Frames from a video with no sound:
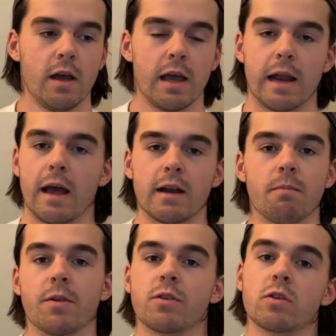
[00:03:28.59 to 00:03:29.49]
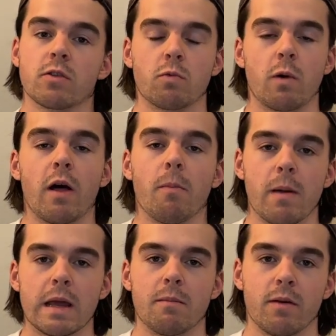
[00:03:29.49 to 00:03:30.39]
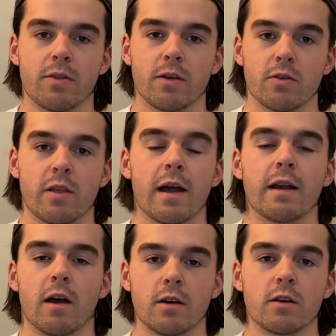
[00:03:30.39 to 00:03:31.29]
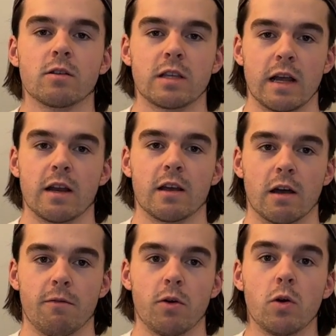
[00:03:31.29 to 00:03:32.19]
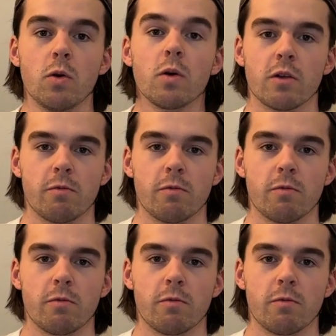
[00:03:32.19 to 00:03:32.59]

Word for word: an item that's just well made, but there's not an understanding of who is